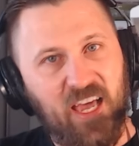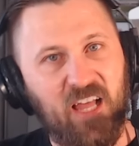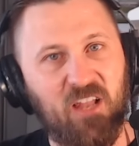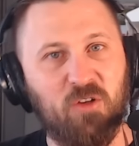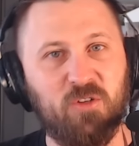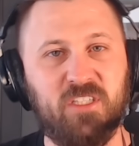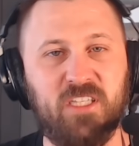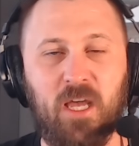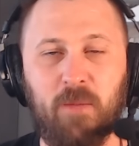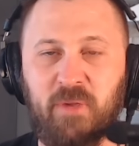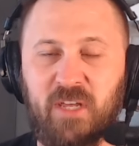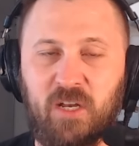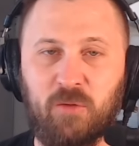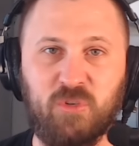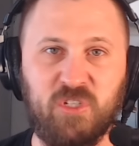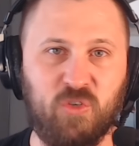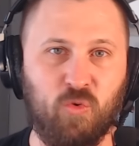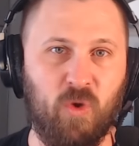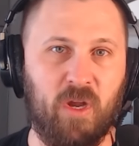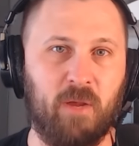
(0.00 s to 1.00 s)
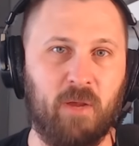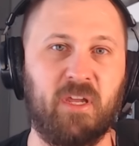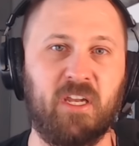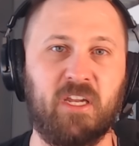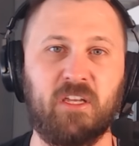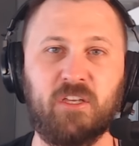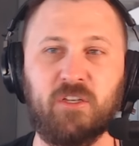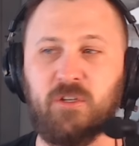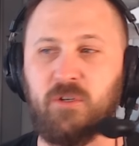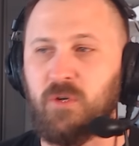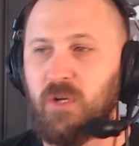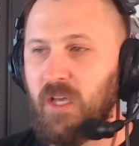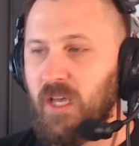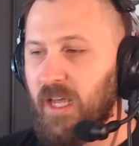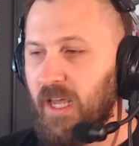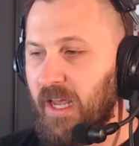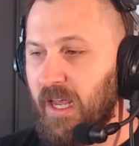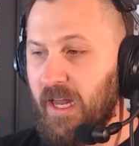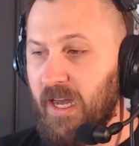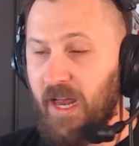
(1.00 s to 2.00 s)
hello Sebi, and it was great meeting you,
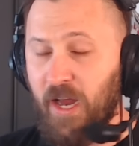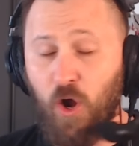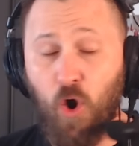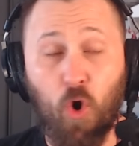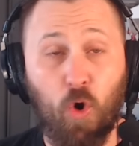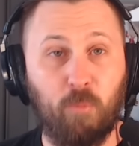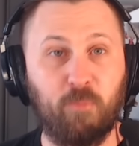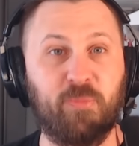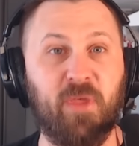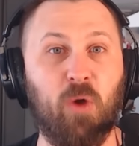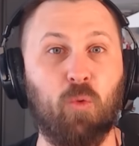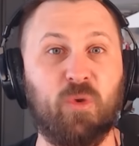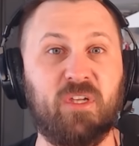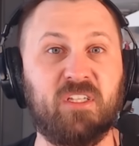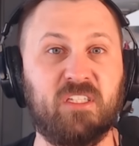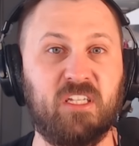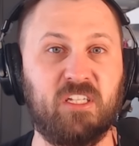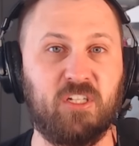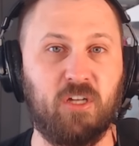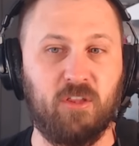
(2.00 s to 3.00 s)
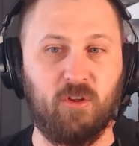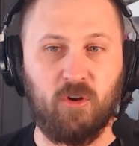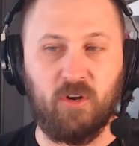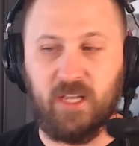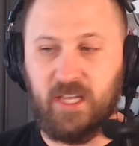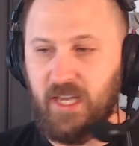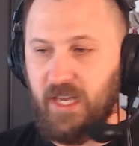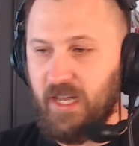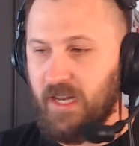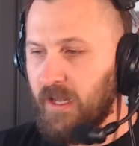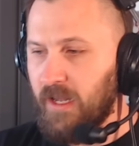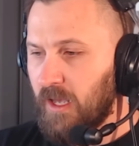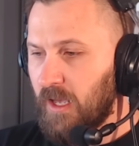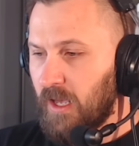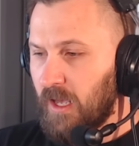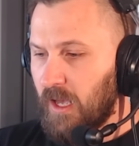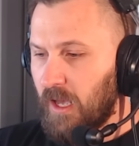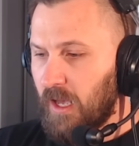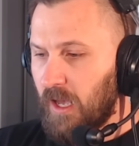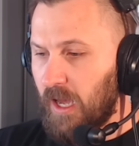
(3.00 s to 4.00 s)
and I hope that we see each other again.
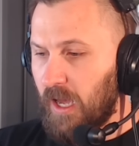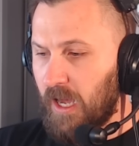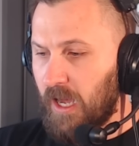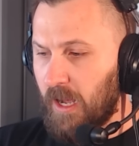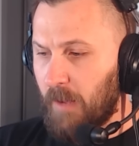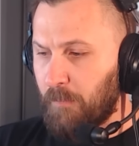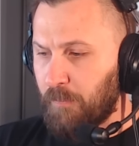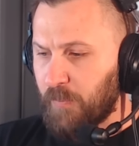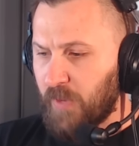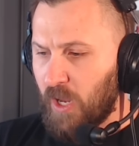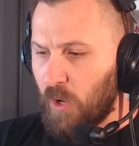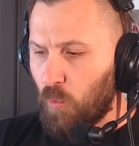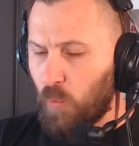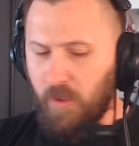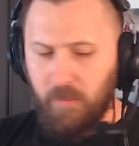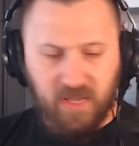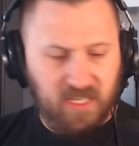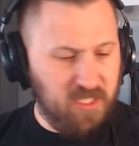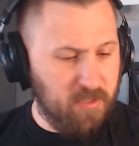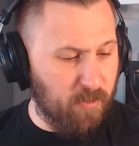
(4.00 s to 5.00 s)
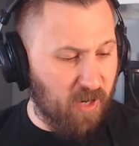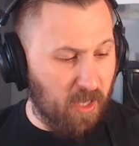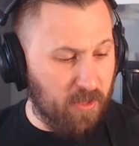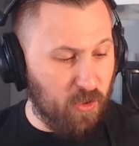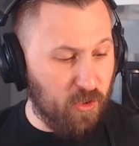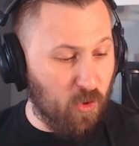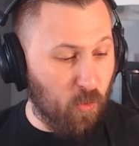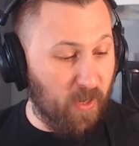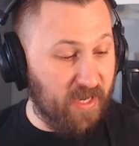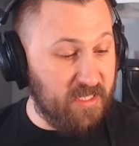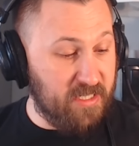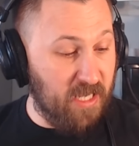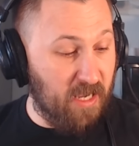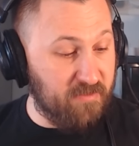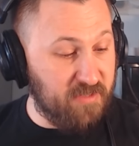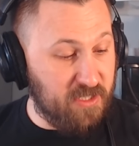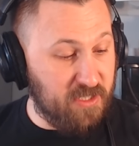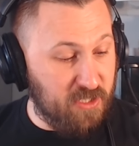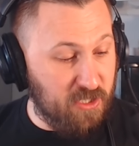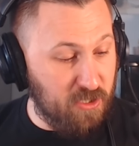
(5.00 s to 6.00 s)
We met some other great
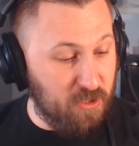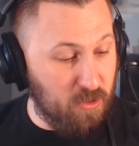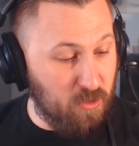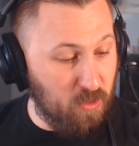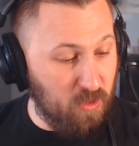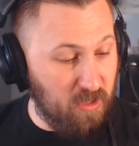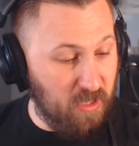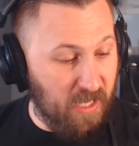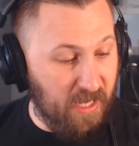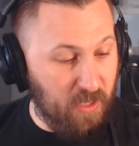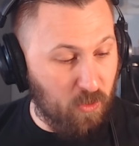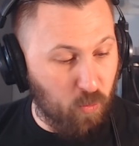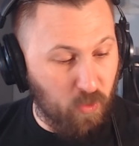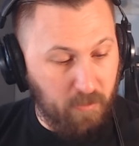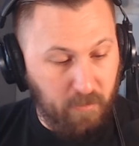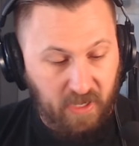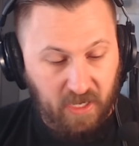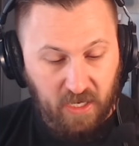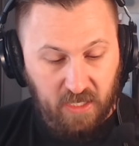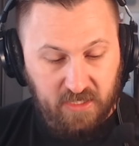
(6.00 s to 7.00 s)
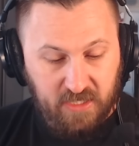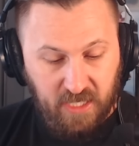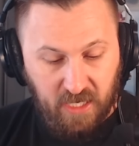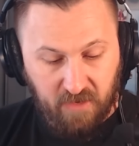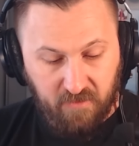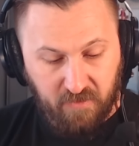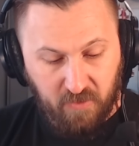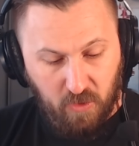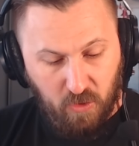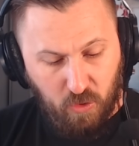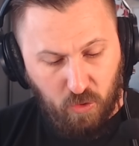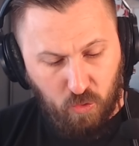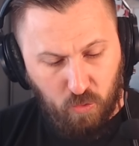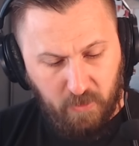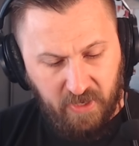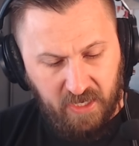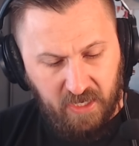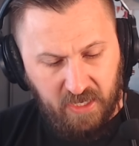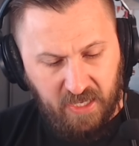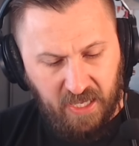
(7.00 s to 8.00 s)
devs too, like we met a dev who
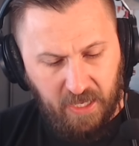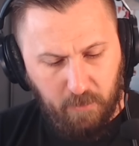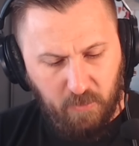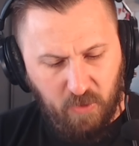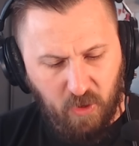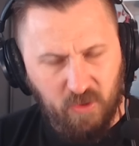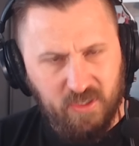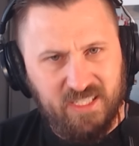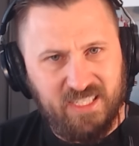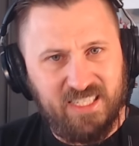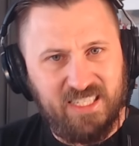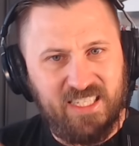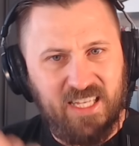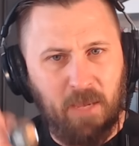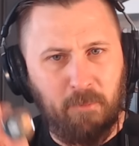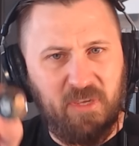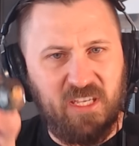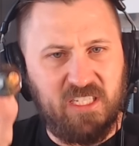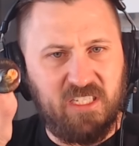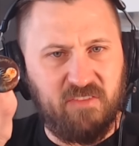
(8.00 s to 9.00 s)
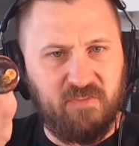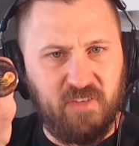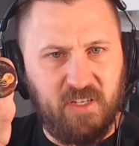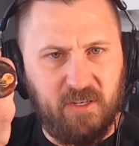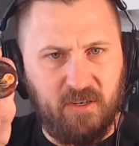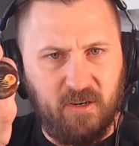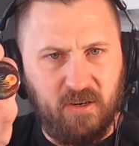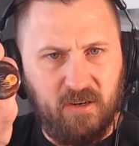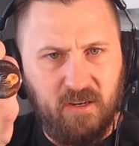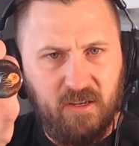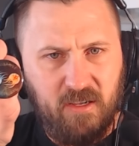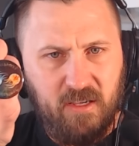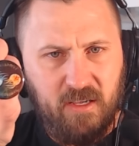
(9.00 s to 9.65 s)
made a game called Semisphere.